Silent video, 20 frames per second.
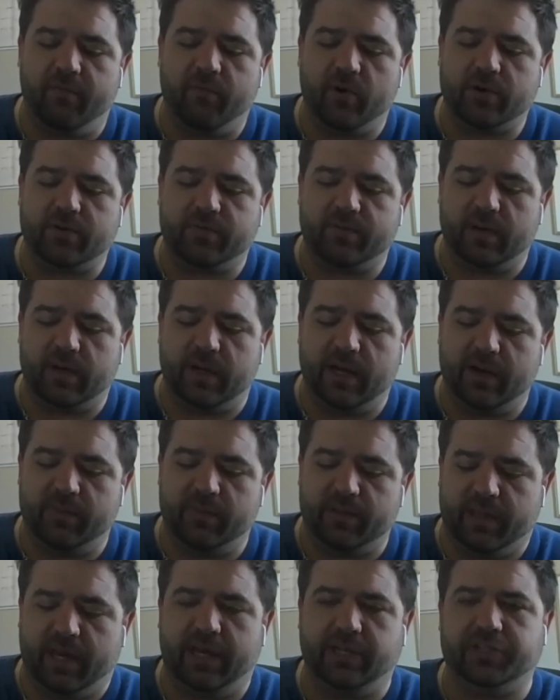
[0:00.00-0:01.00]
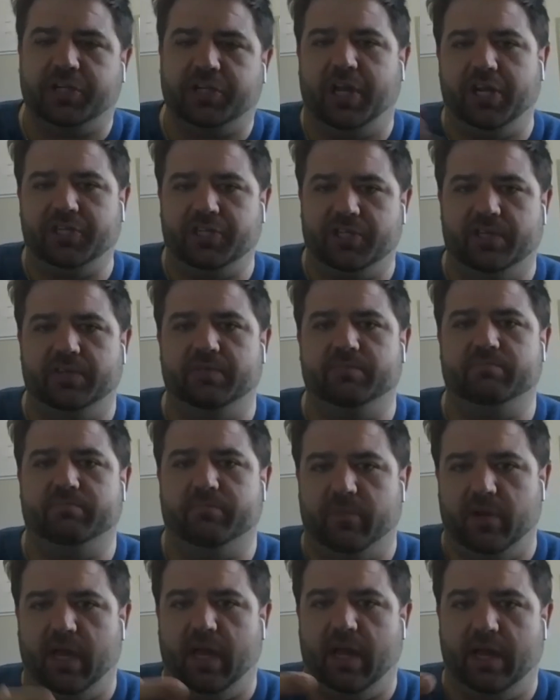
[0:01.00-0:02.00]
worked with an education,
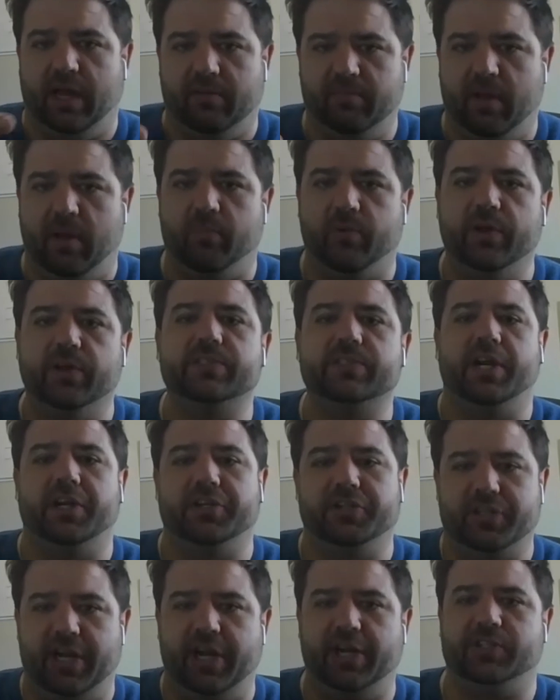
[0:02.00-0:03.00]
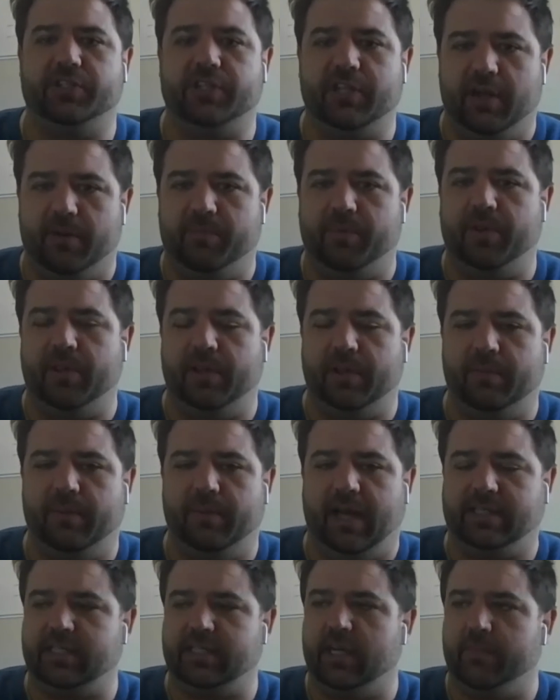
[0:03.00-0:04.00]
a real estate education company the
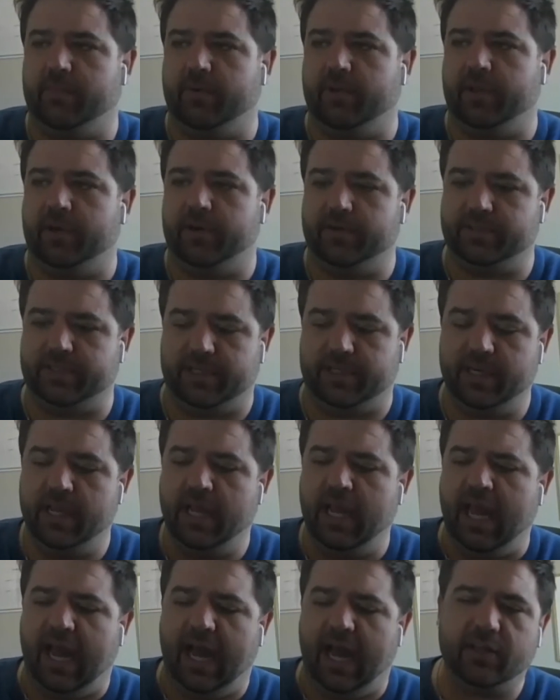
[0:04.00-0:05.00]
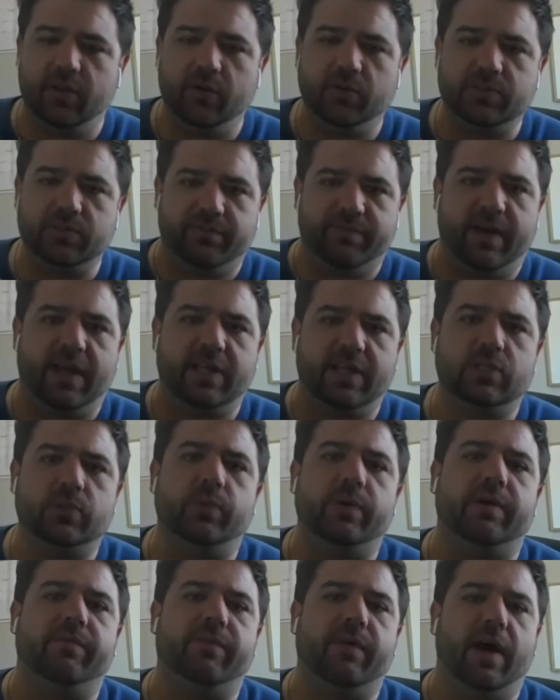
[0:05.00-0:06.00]
past couple of years. And at those events,
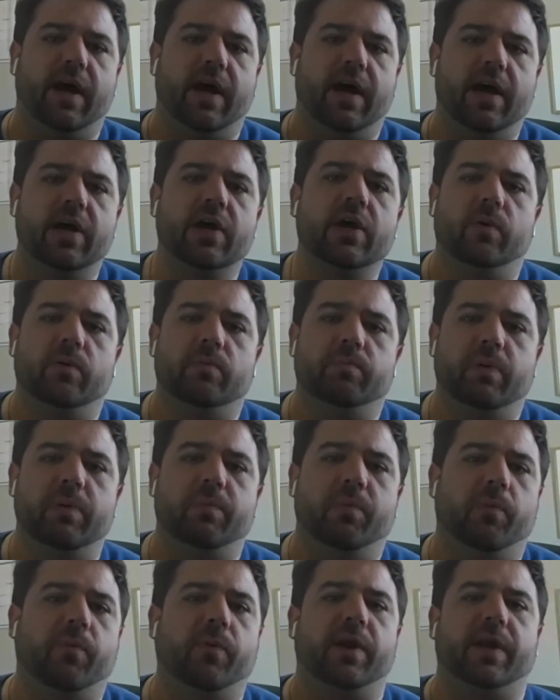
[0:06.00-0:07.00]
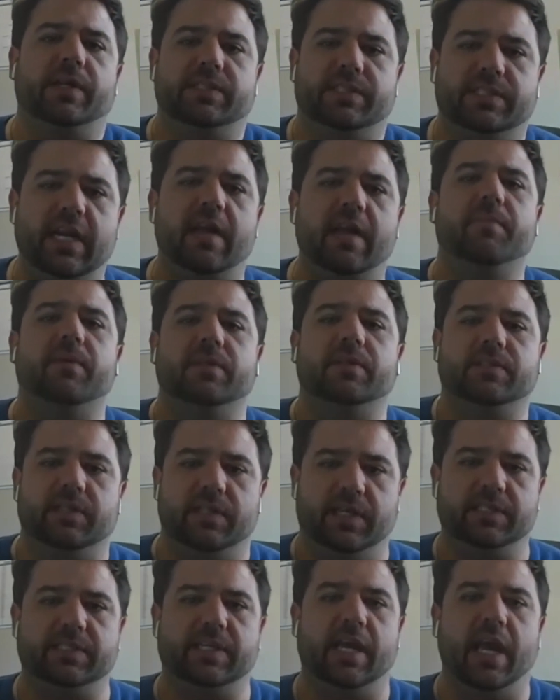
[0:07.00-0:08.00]
people bring in statements and
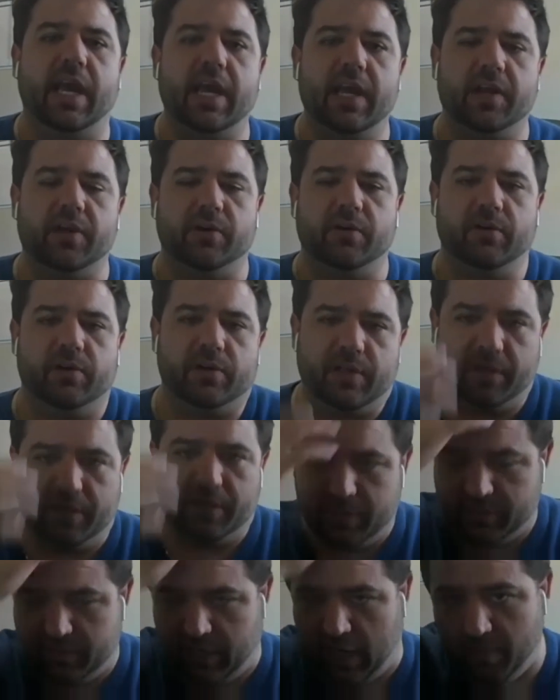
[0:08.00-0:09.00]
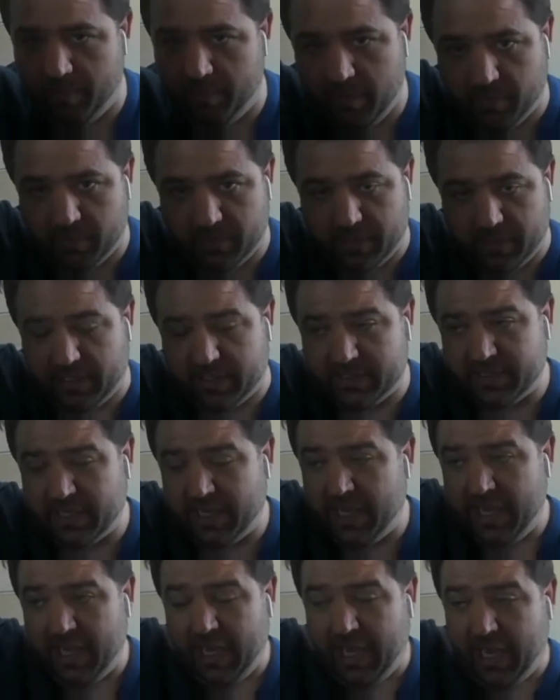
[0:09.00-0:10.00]
they say, hey, can you help me with these?
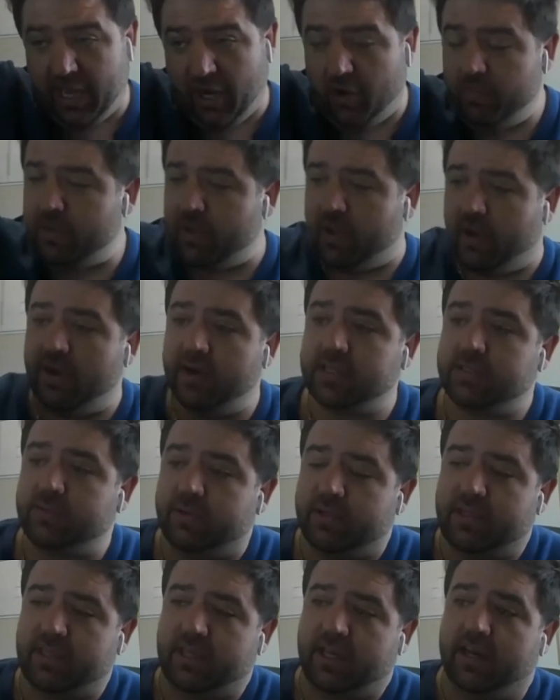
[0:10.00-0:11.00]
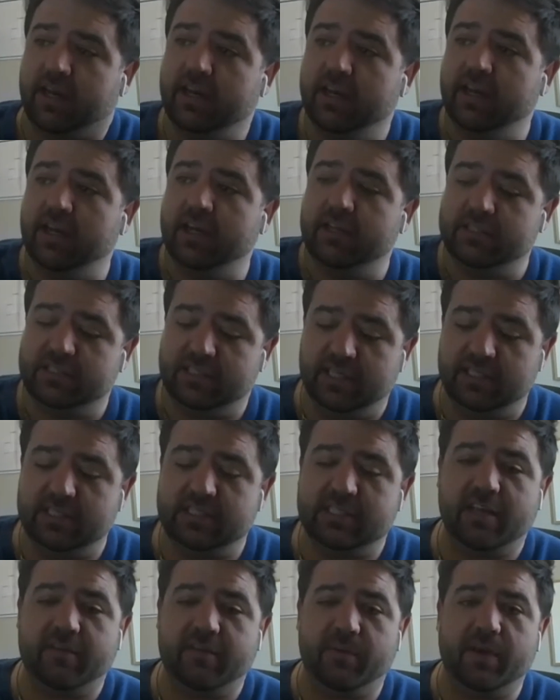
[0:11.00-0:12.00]
And I'll be honest with you, since
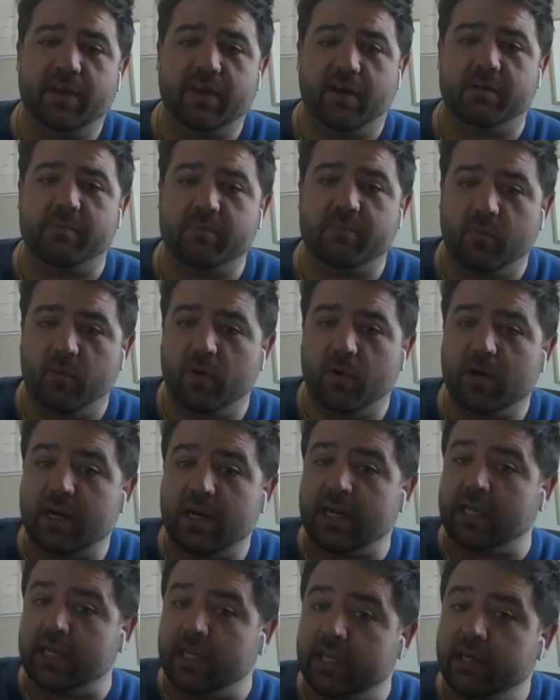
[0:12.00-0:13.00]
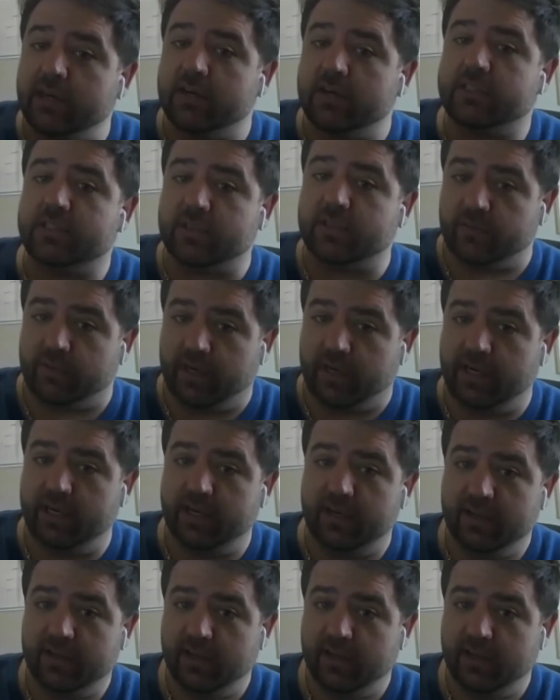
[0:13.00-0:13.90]
they've become more clear to read,